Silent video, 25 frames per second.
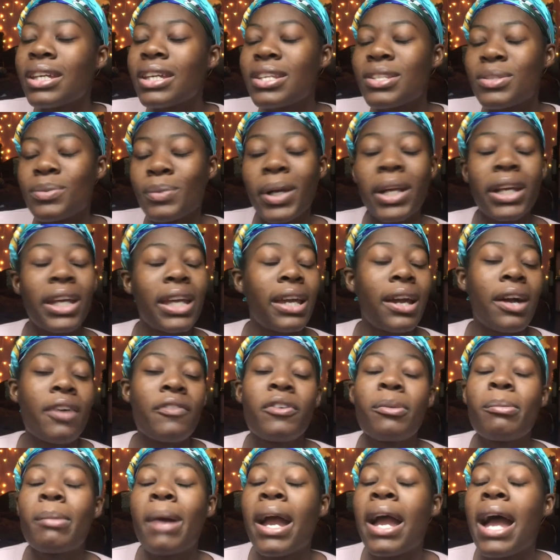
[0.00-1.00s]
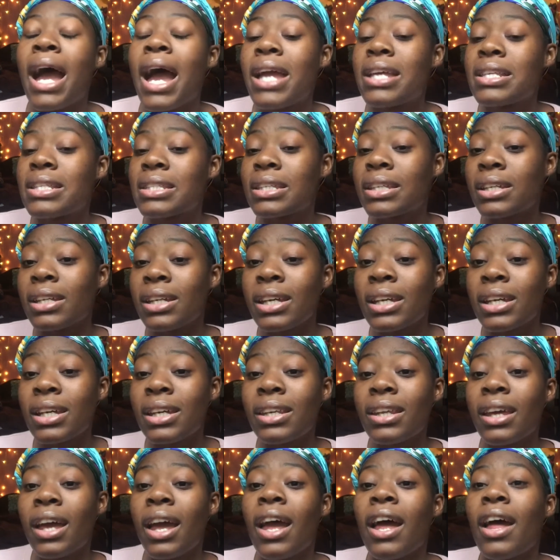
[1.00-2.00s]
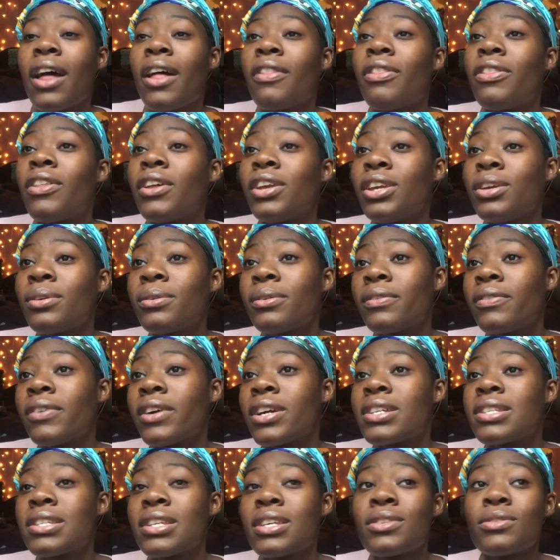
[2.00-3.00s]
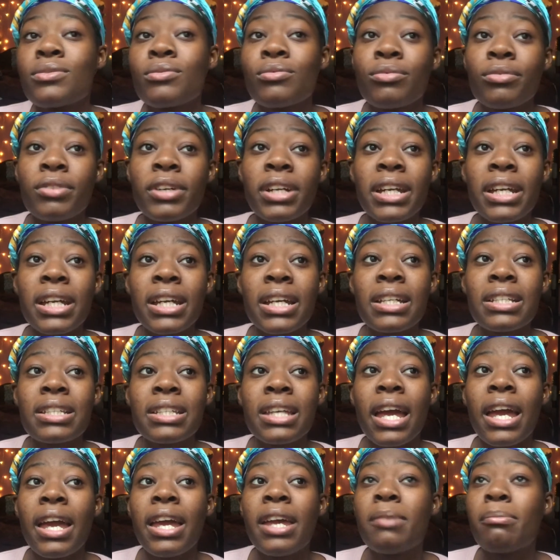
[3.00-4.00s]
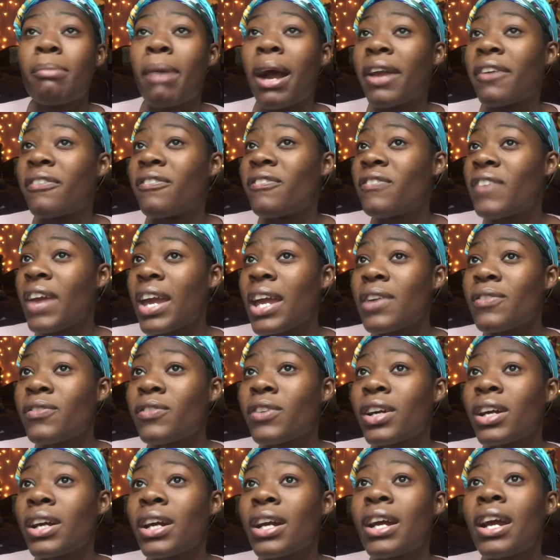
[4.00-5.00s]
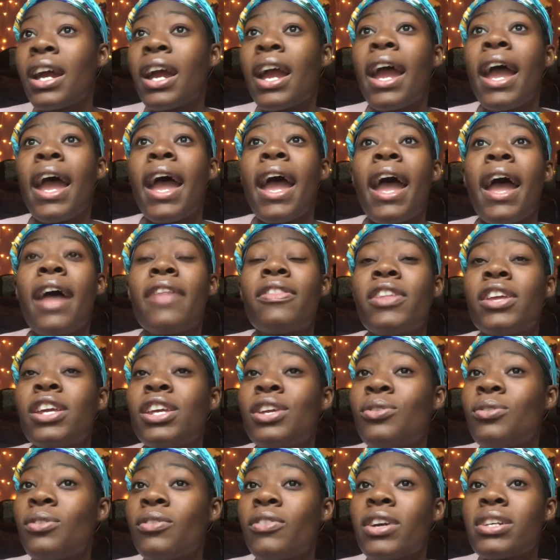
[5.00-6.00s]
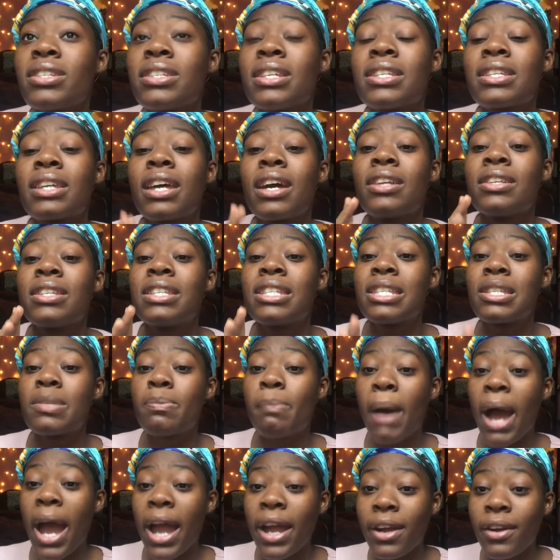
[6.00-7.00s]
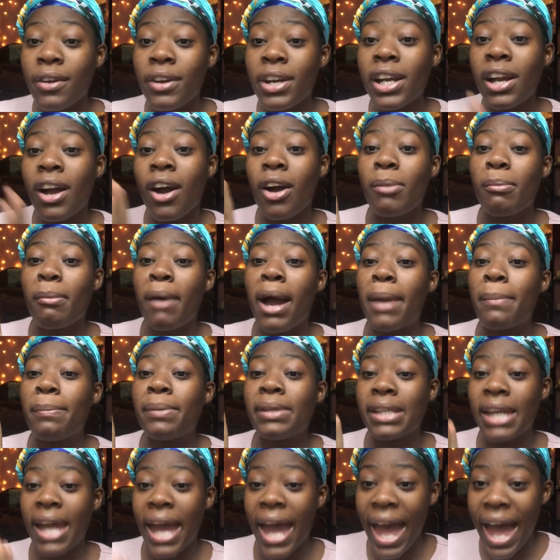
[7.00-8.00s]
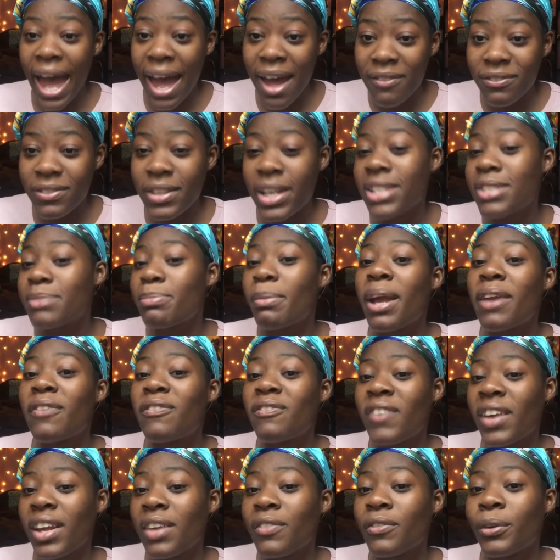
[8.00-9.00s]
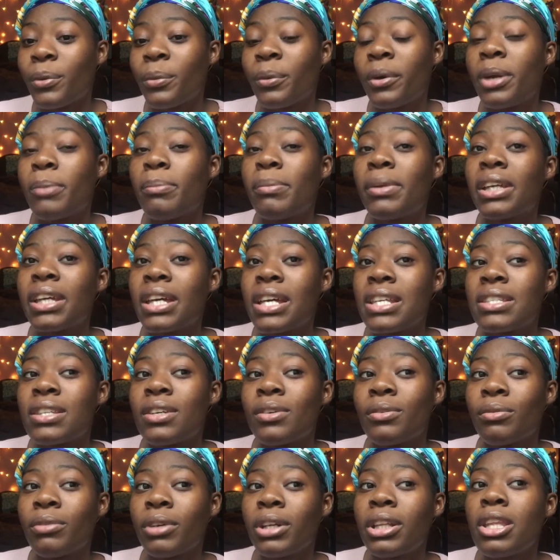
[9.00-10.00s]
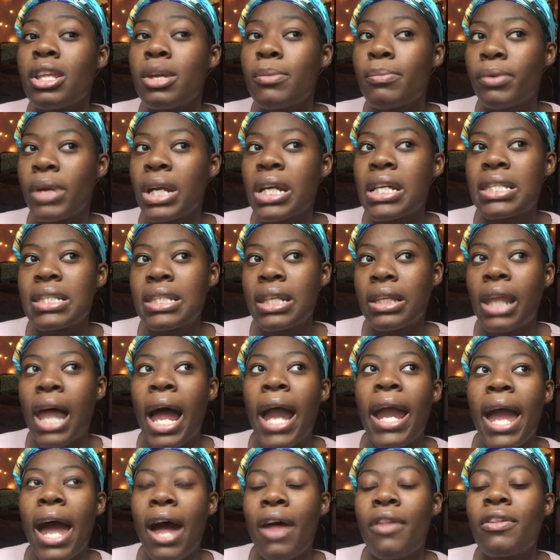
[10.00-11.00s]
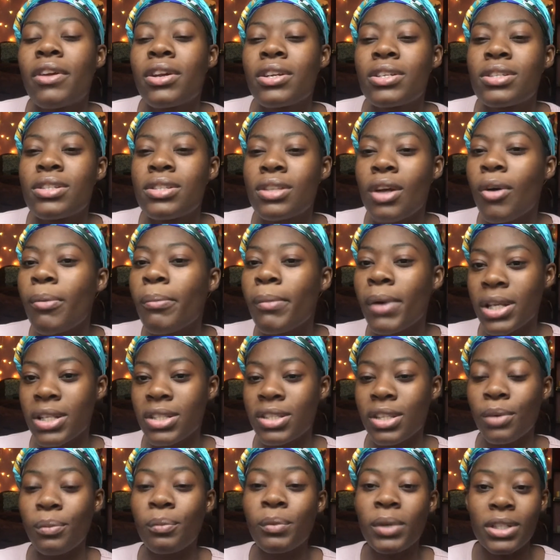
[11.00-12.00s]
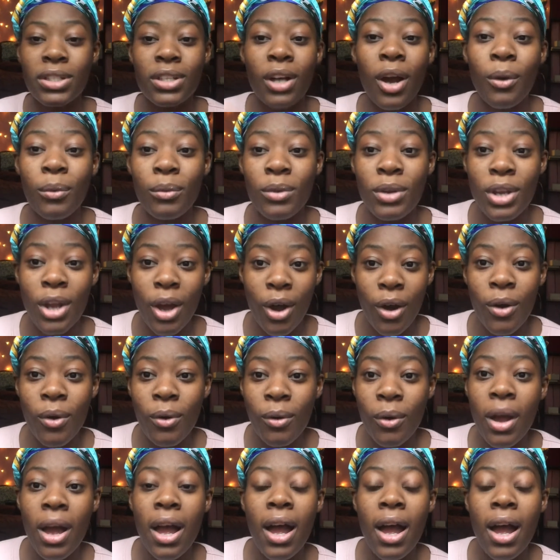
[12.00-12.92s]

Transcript: is working out for my highest good. The universe is rigged in my favor the universe is conspiring on my behalf. That's my favorite one because it really brings to light how there's so much that we don't know